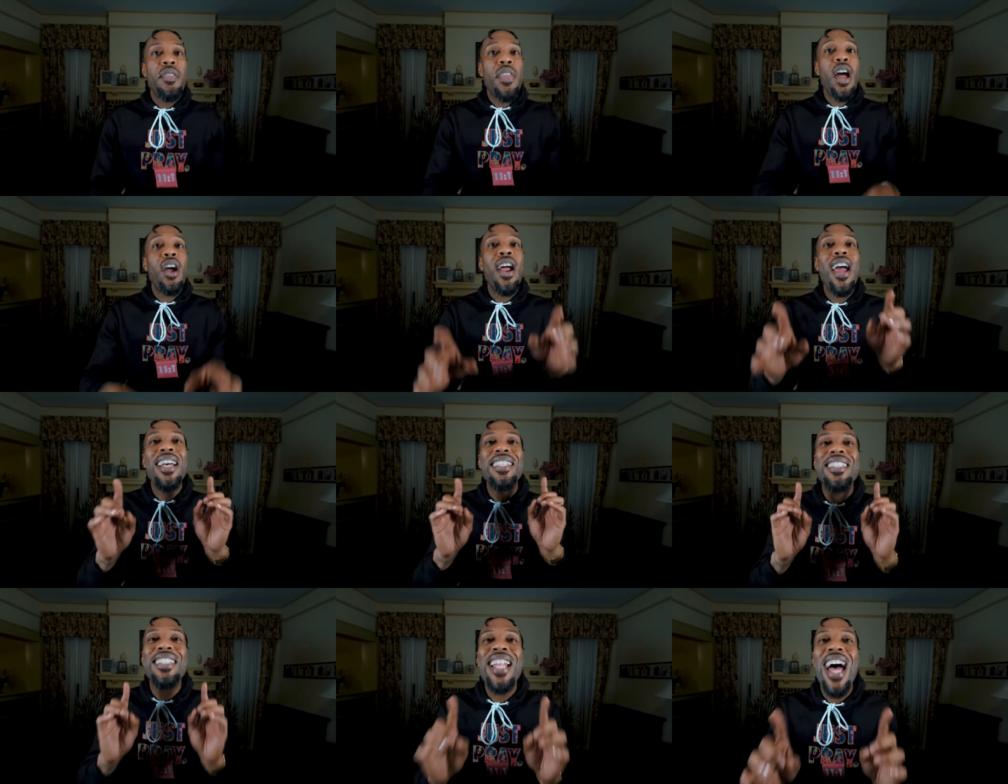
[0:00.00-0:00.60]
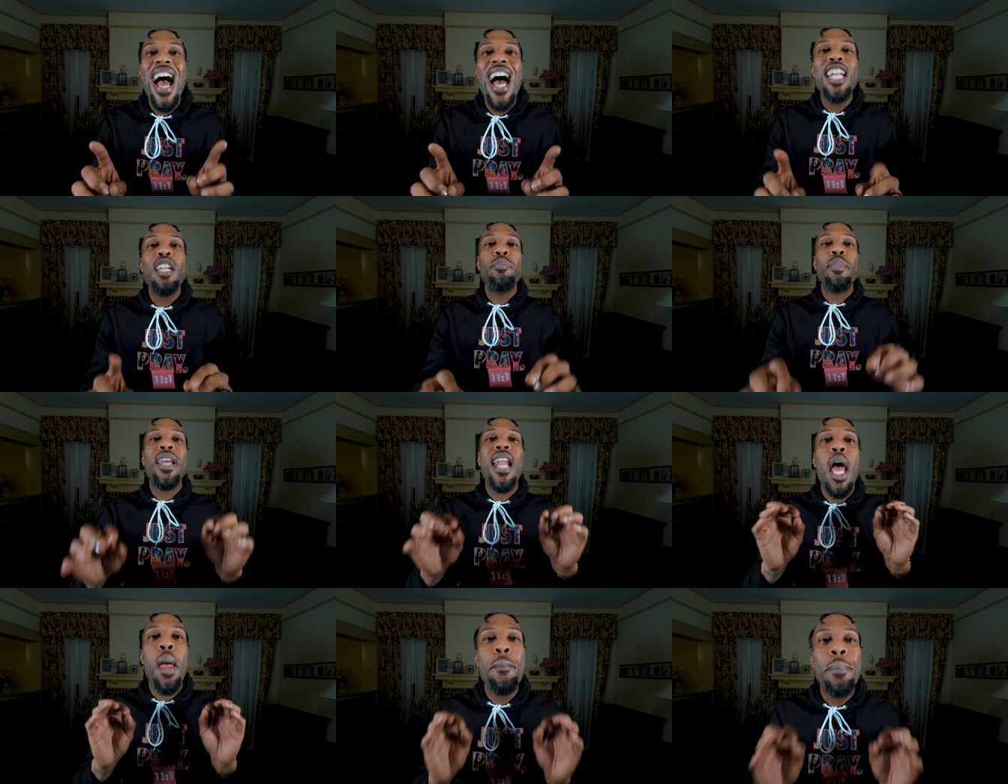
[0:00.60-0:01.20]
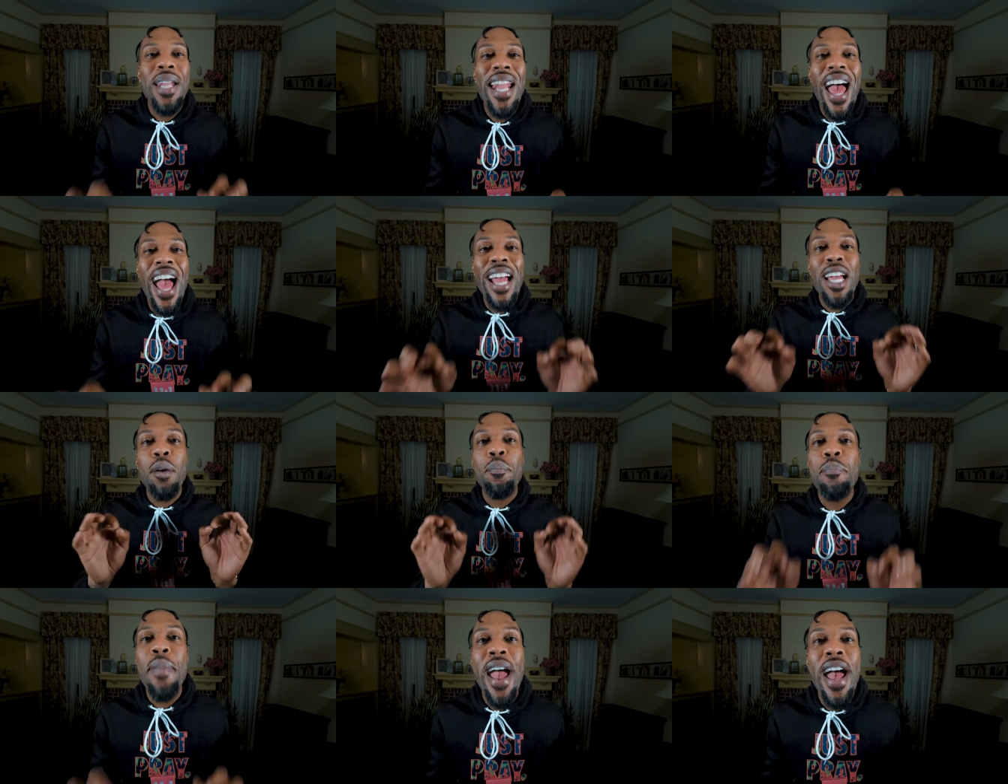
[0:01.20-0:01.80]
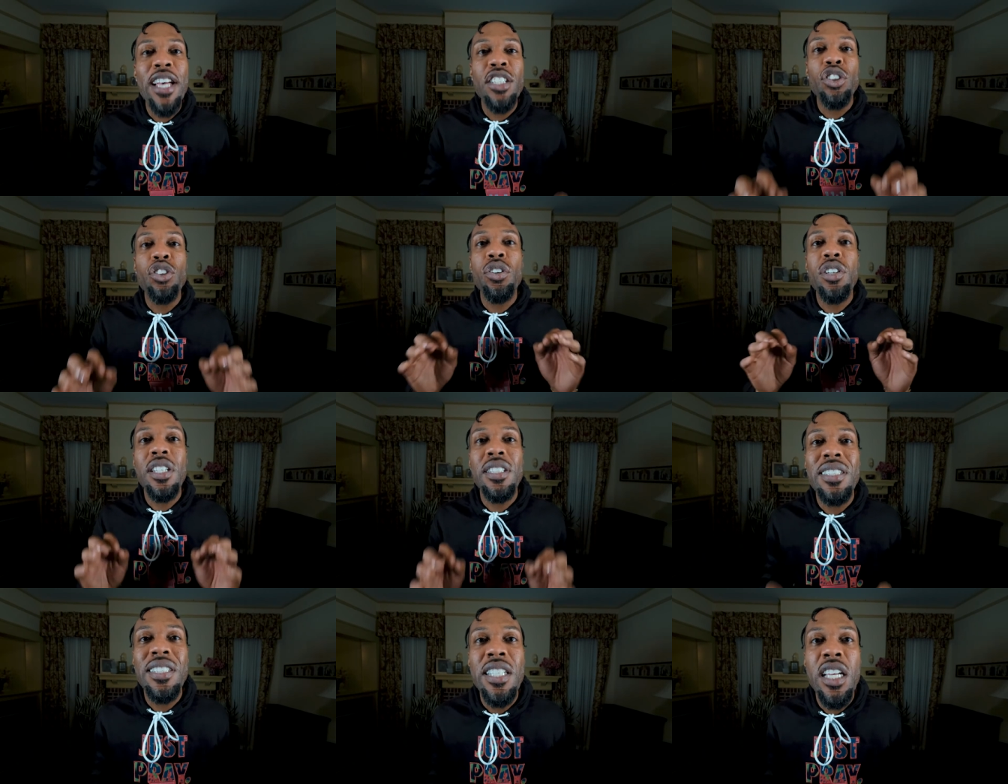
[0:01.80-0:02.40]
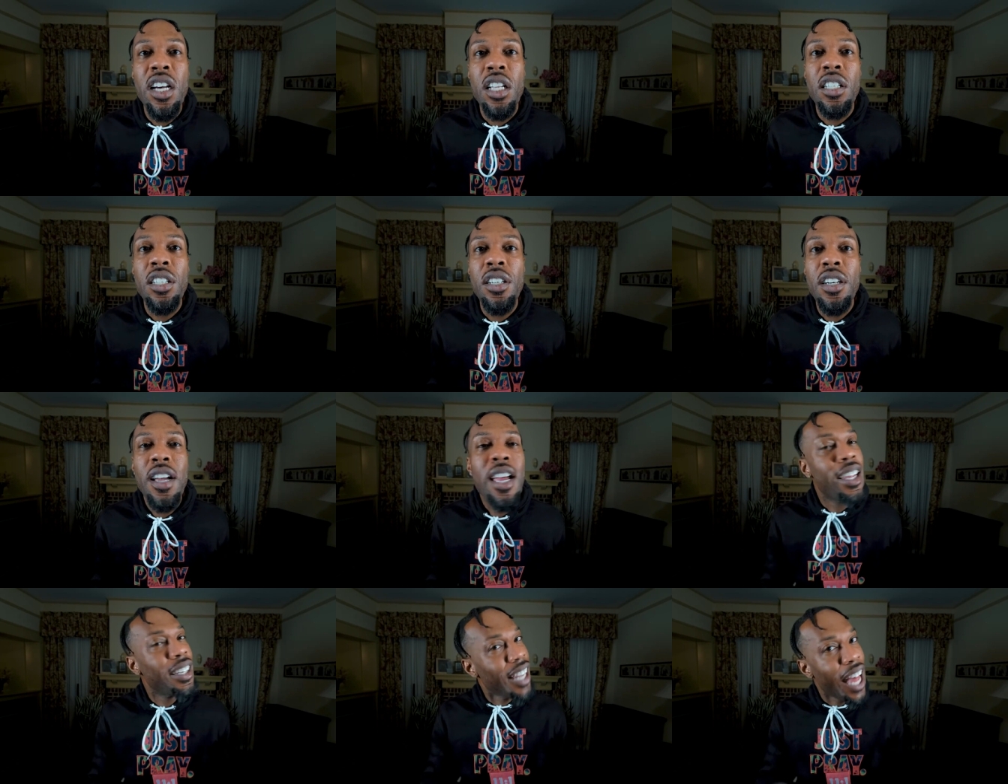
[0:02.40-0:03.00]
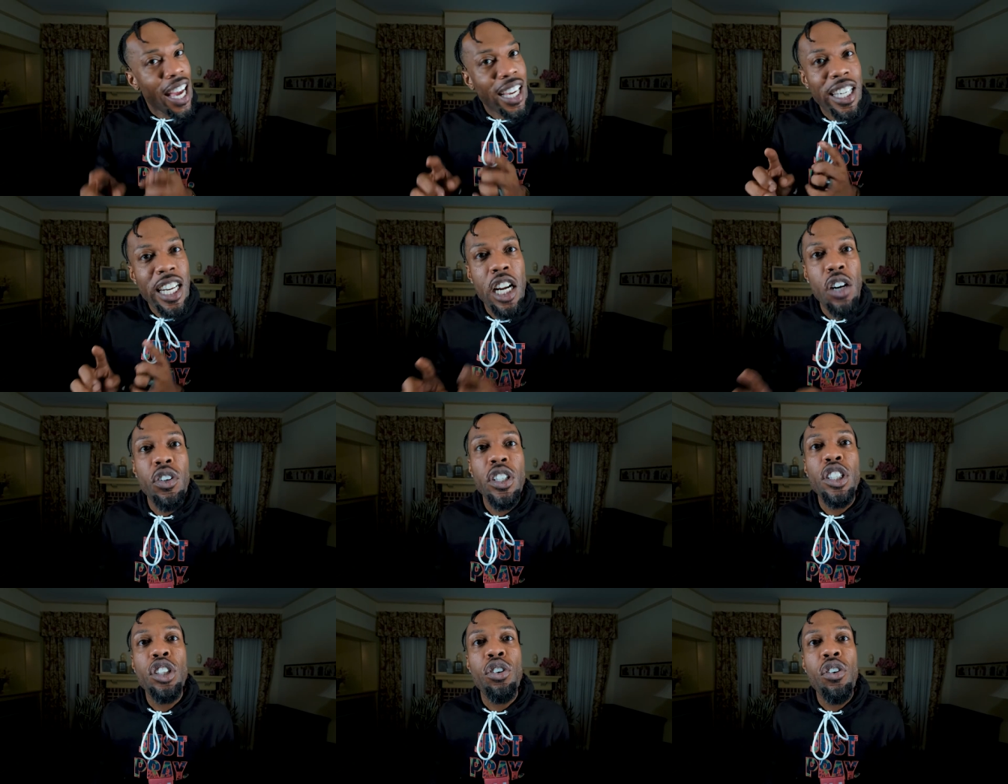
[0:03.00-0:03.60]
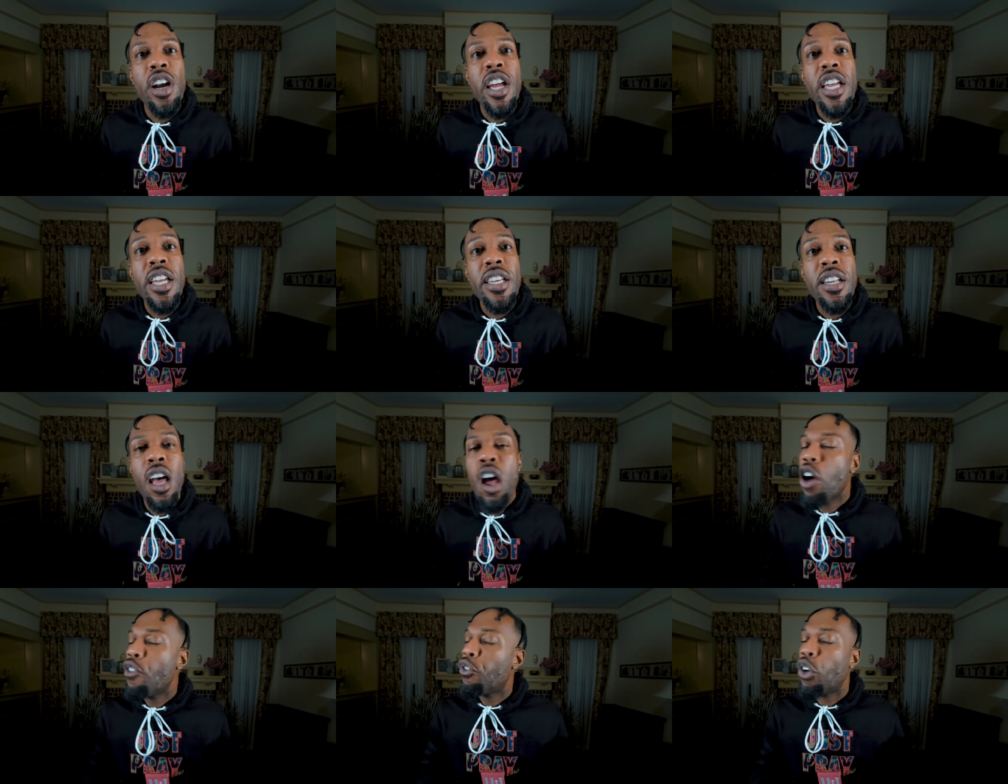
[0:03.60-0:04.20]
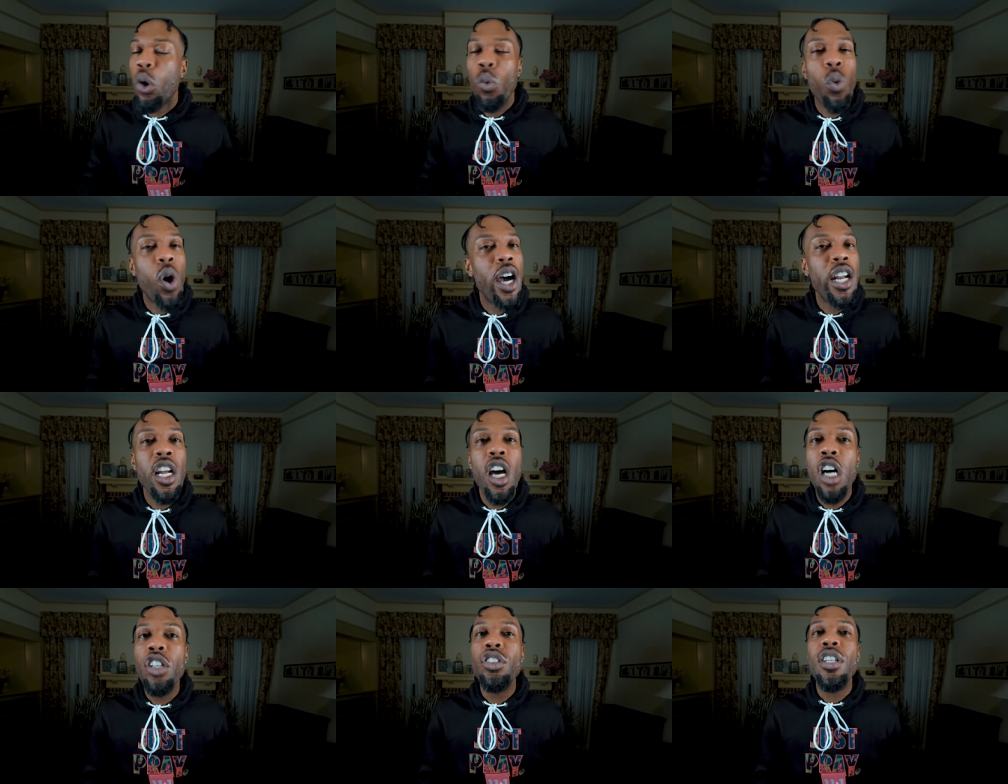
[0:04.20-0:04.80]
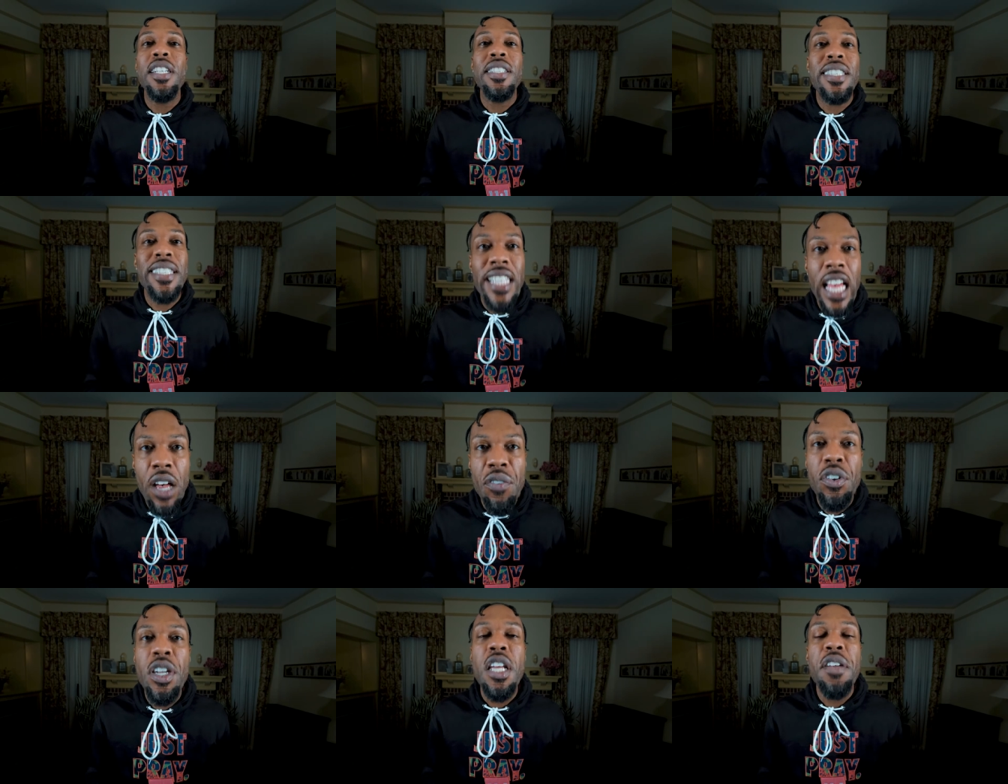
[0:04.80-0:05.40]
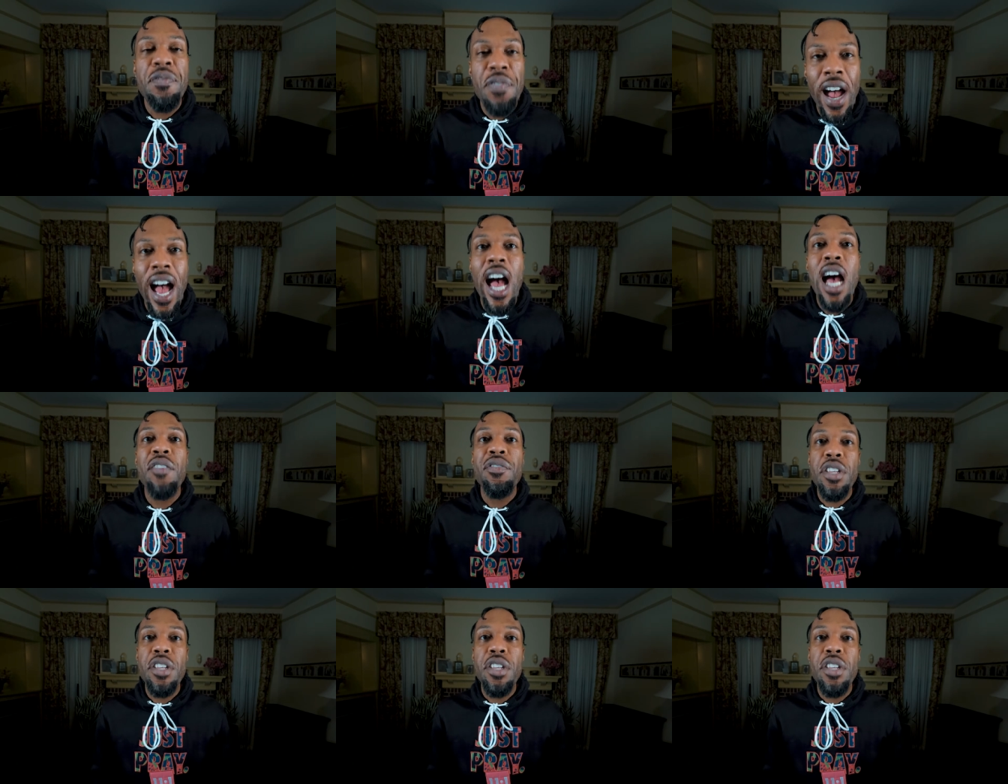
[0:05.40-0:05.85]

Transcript: There has not been a black master distiller like Nearest Green for 175